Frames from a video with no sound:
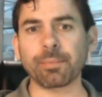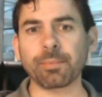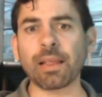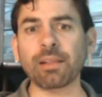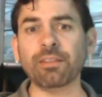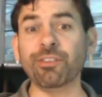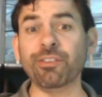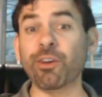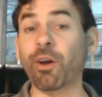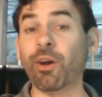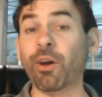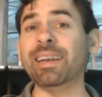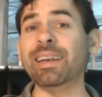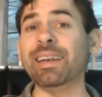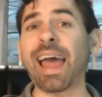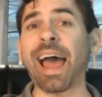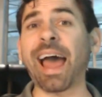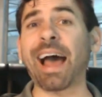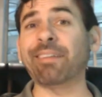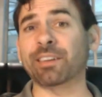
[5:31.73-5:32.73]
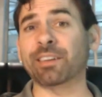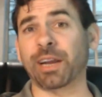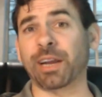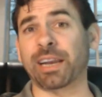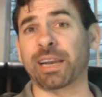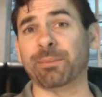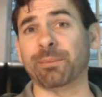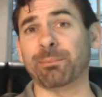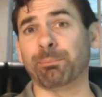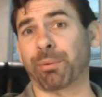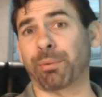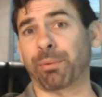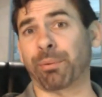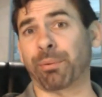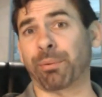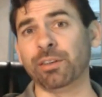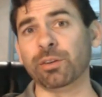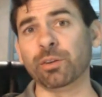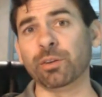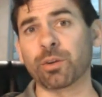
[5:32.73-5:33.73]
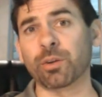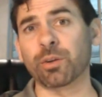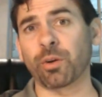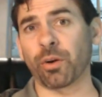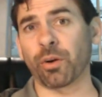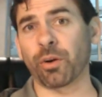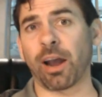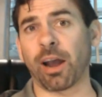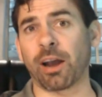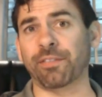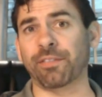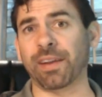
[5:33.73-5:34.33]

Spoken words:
So I didn't have to create a brand new choreography.